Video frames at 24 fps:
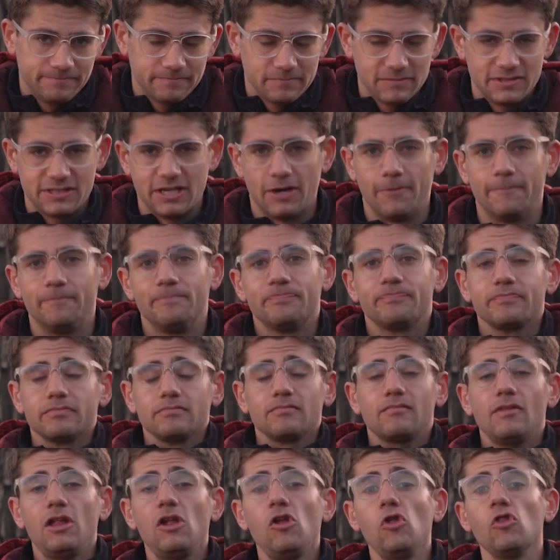So
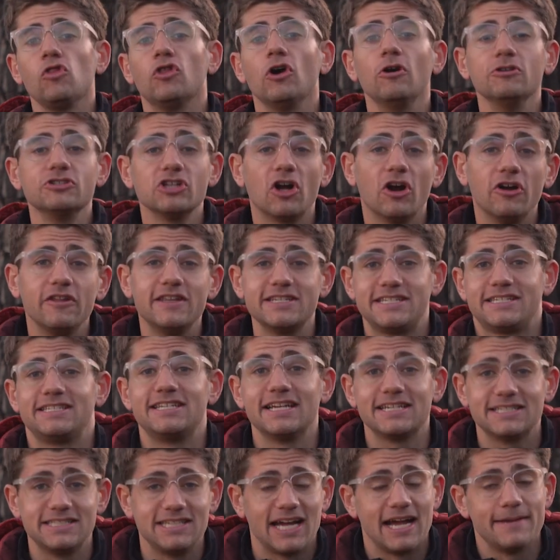those are the
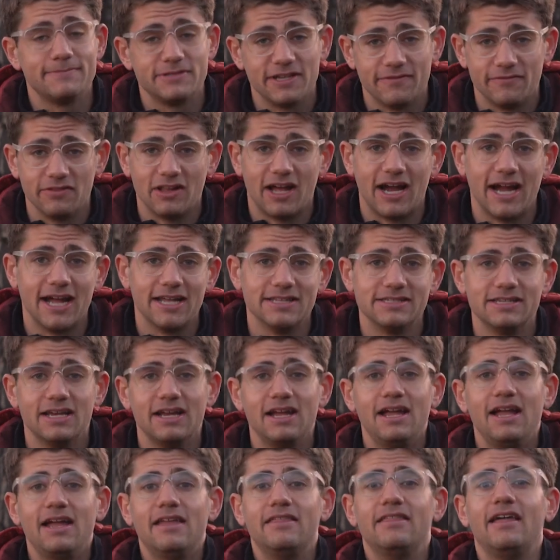6 types of lines
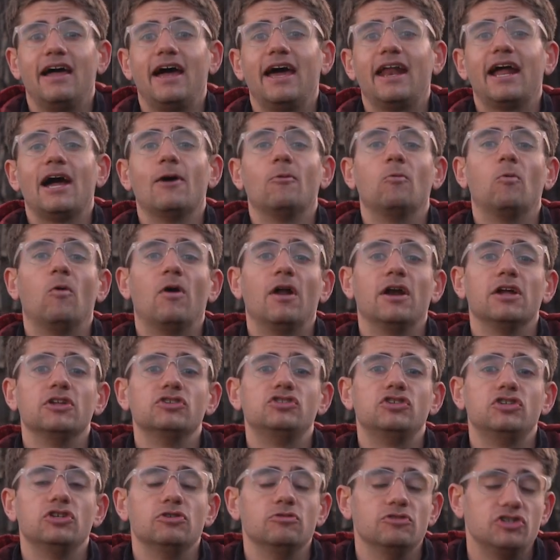that I wanted
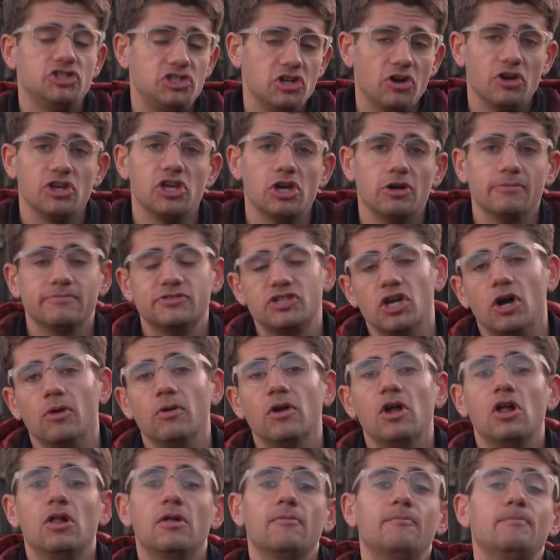to show you. So
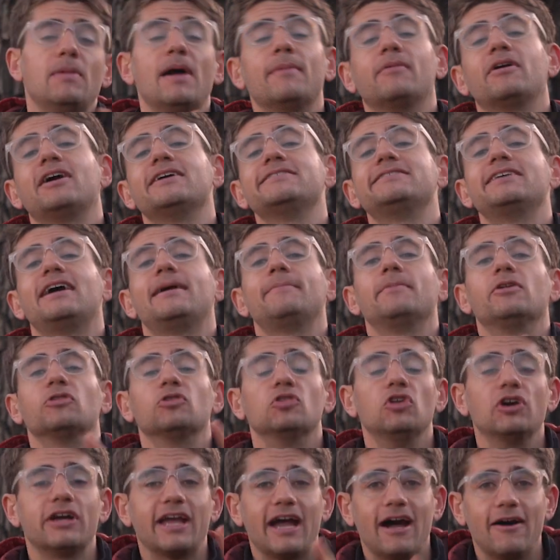memorize them,
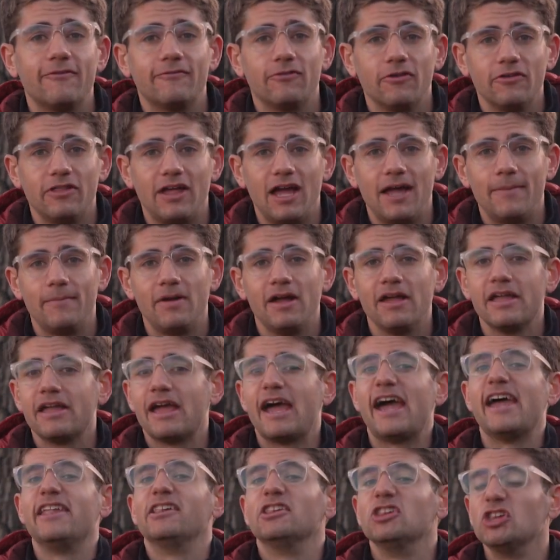look out for them,
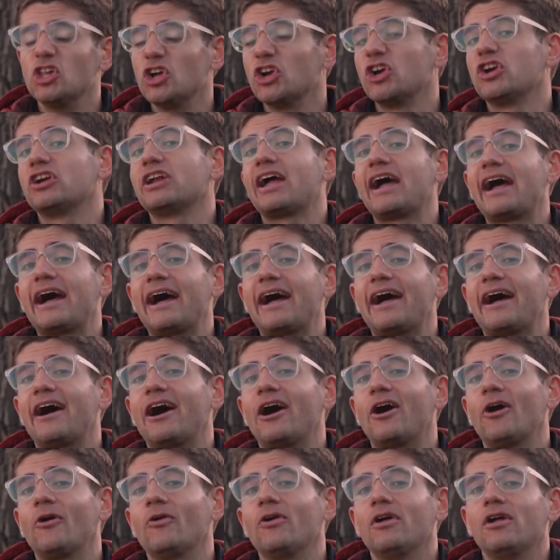and learn
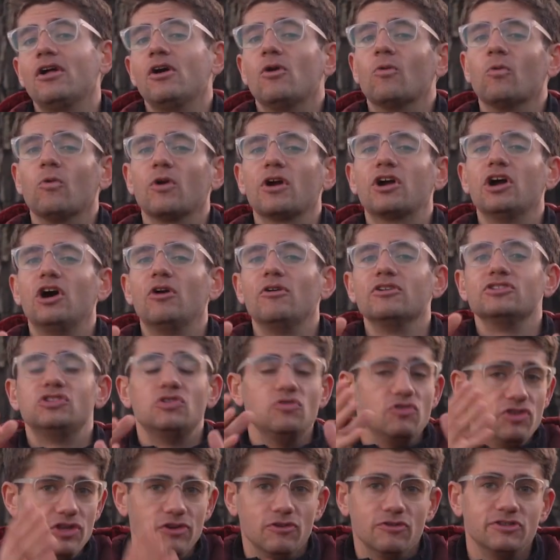how we're going
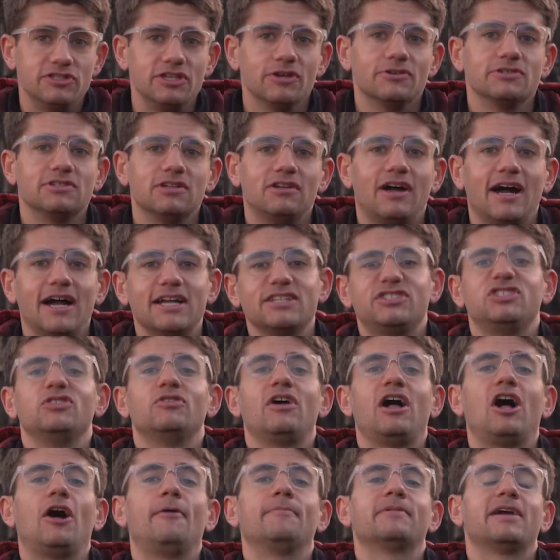to use those lines to
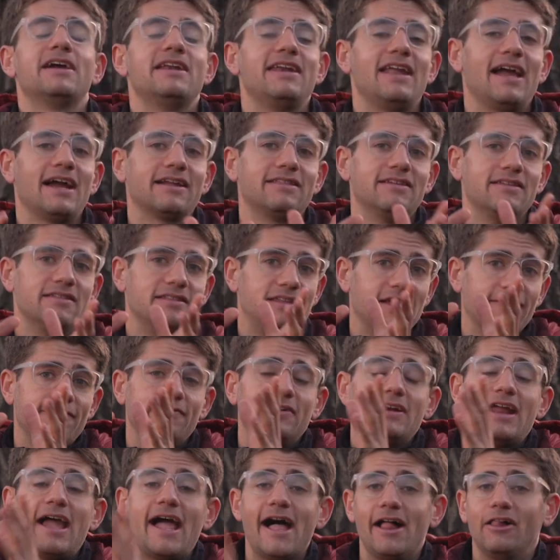help connect
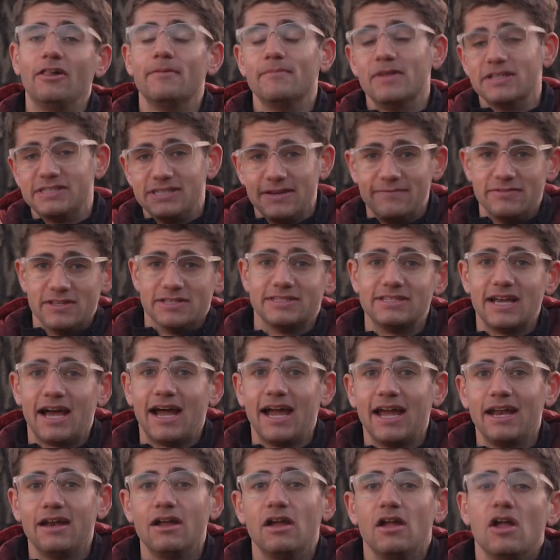different elements of
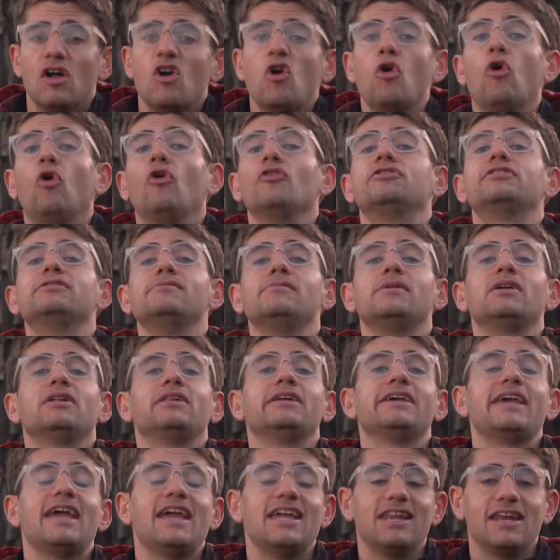design,
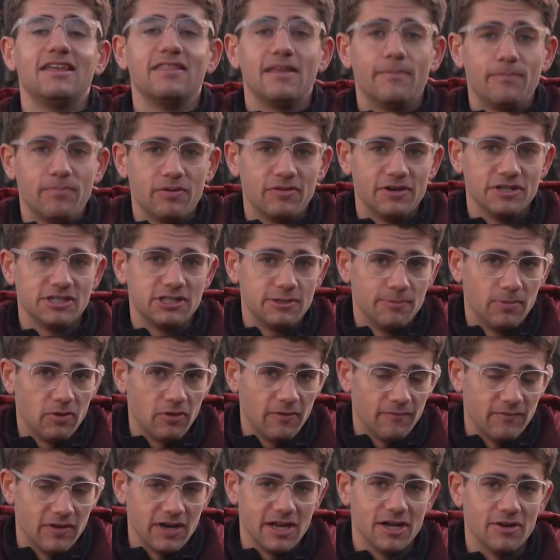ultimately in the
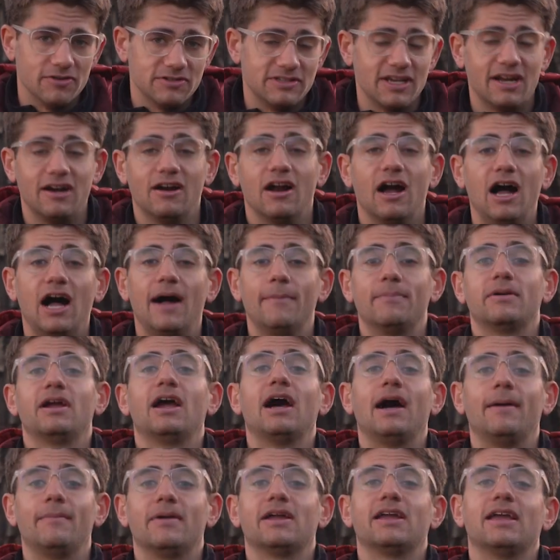principal videos that are
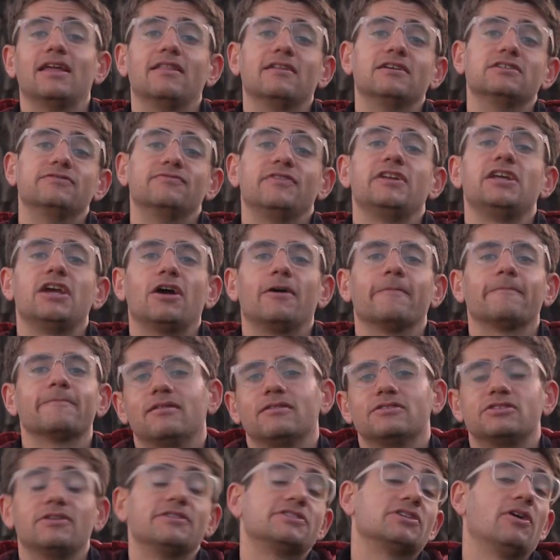upcoming in this video.
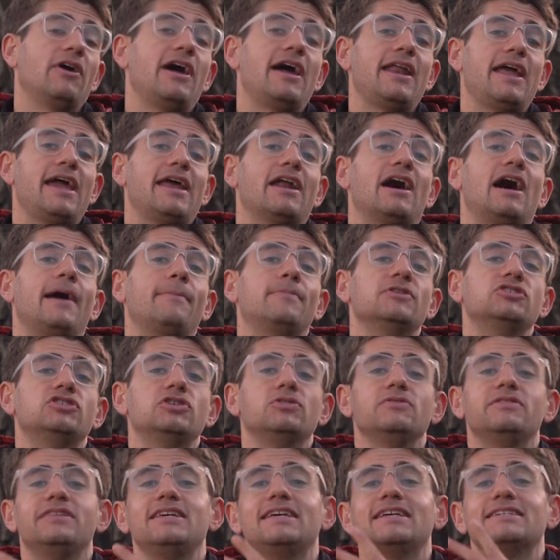So let's go ahead and hop
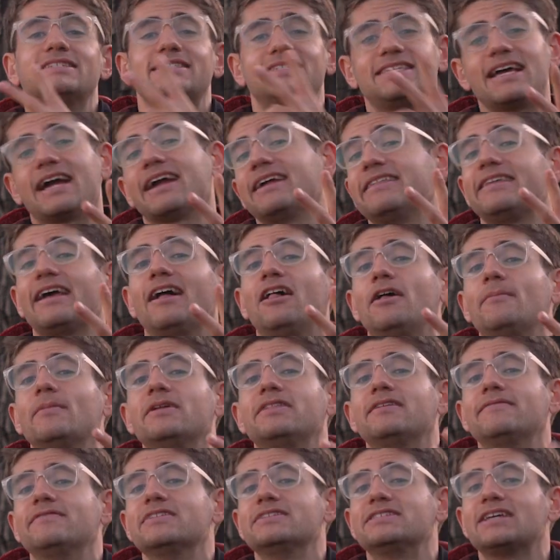into the second
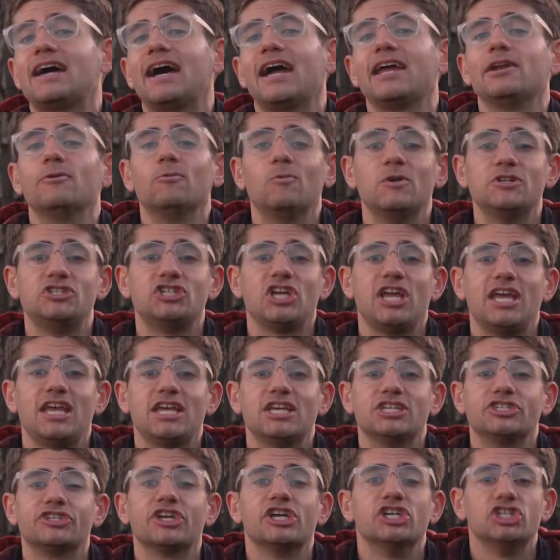element of design, which
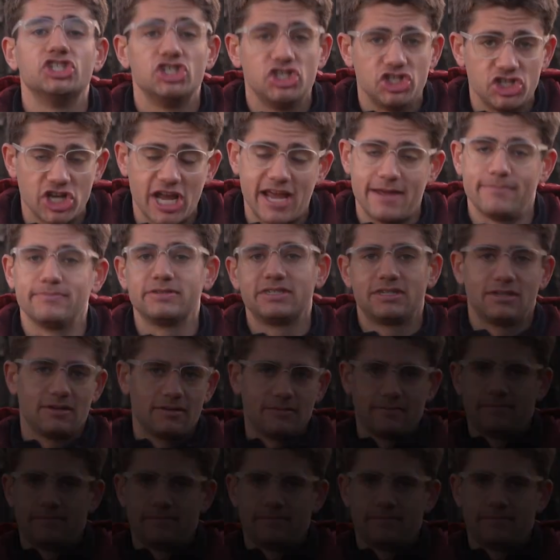is shapes.